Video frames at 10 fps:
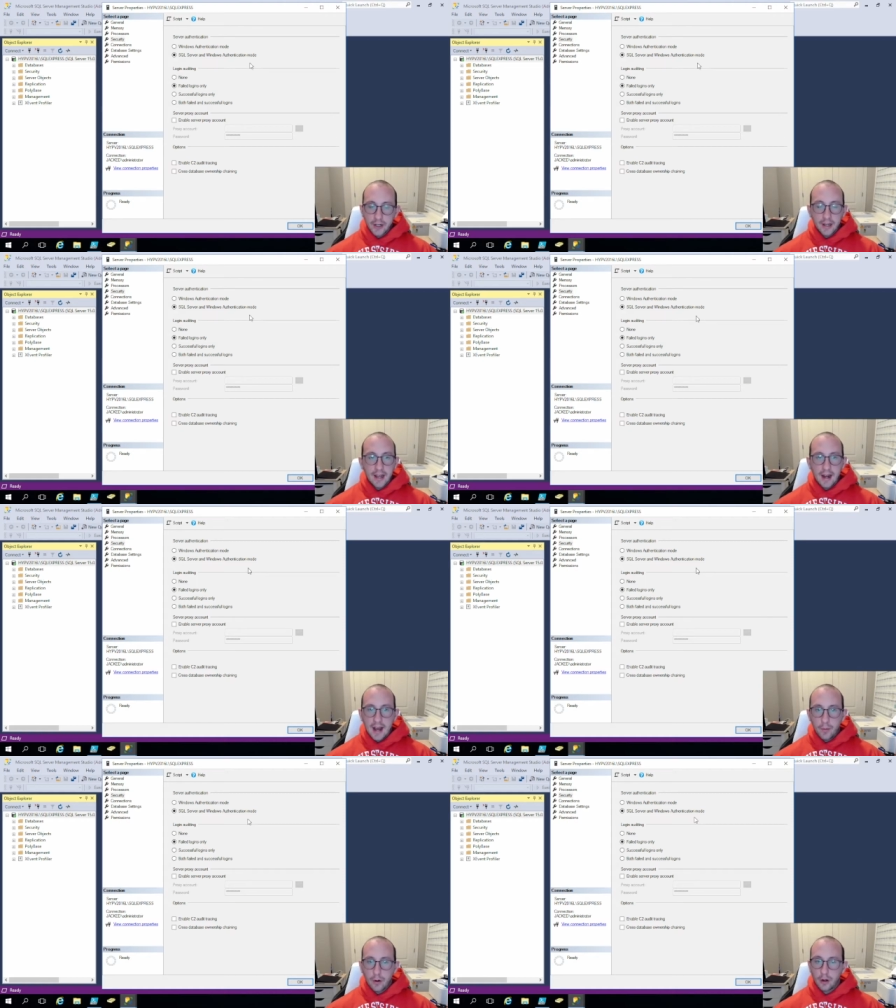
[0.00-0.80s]
Again, I
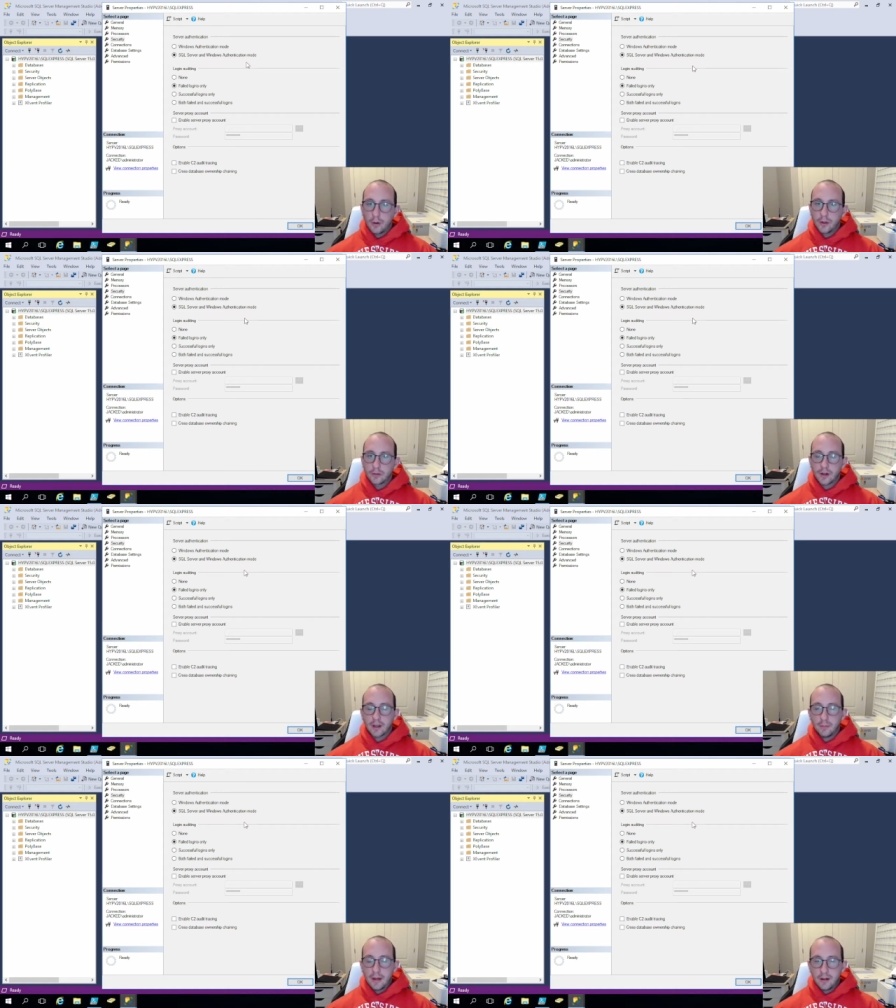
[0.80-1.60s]
would always
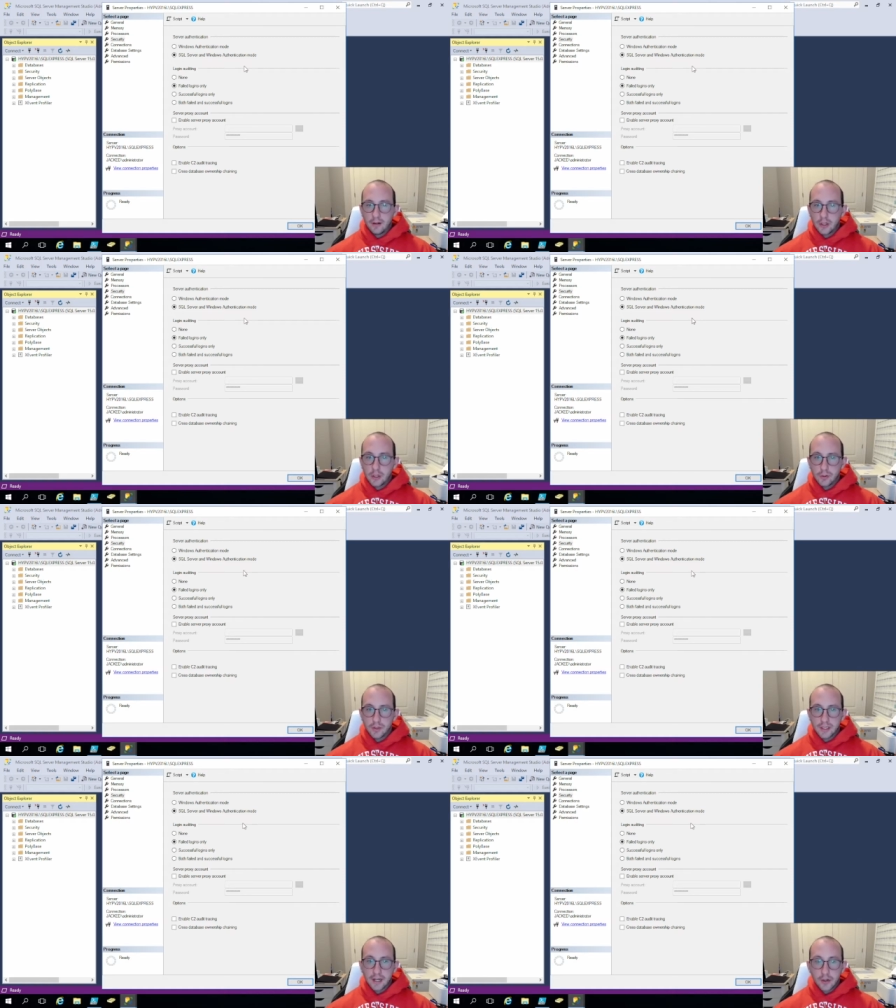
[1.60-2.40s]
recommend to
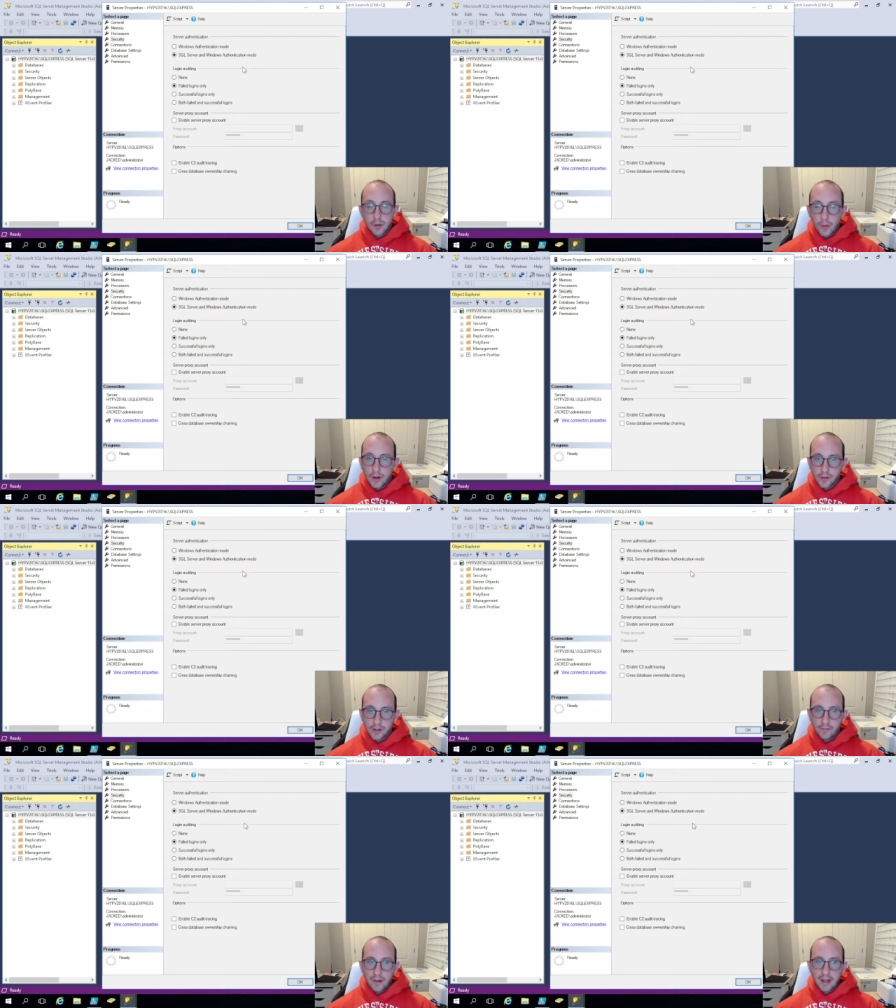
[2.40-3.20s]
stick to Windows
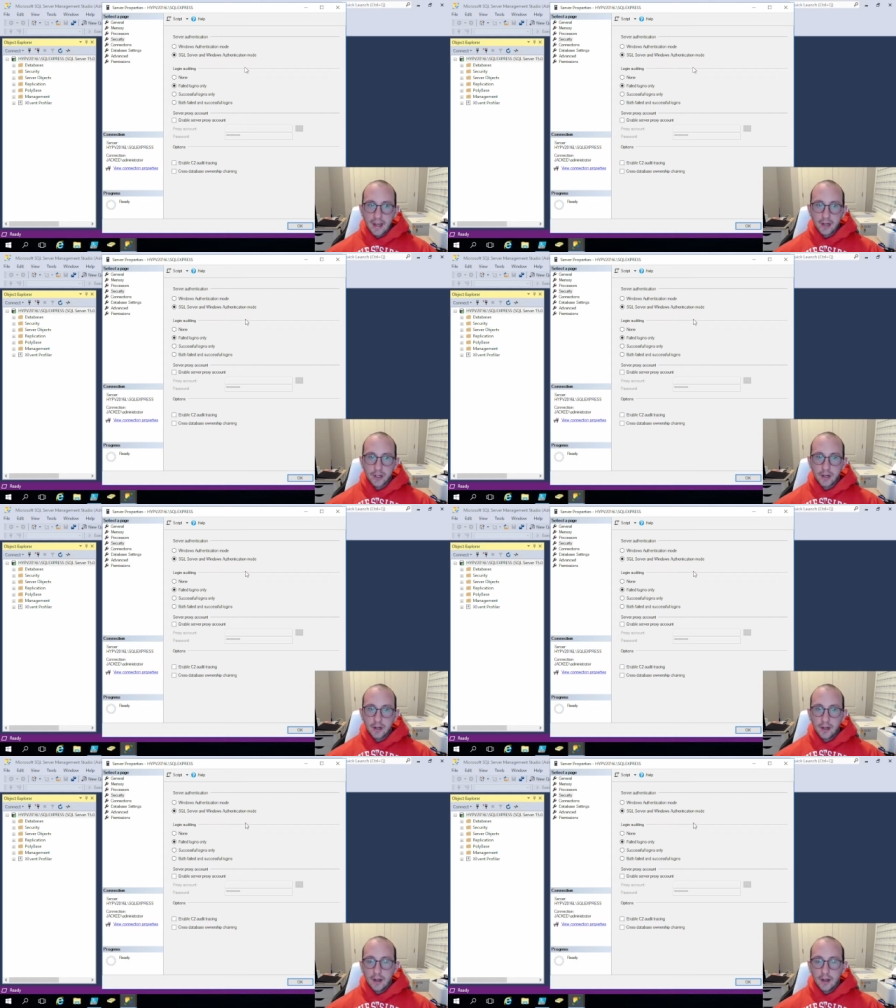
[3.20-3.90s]
authentication.